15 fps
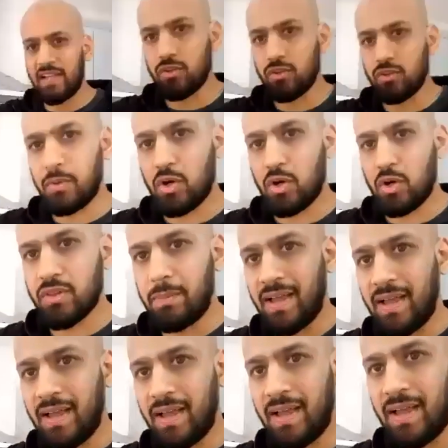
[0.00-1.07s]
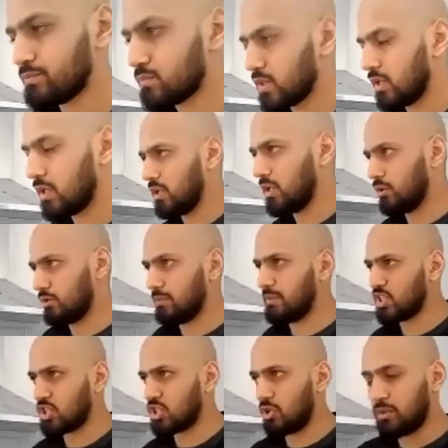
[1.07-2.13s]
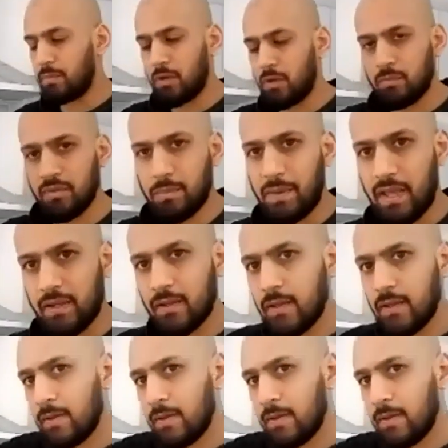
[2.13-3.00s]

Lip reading: the bottom of the pan, or the mixture on the bottom of the pan.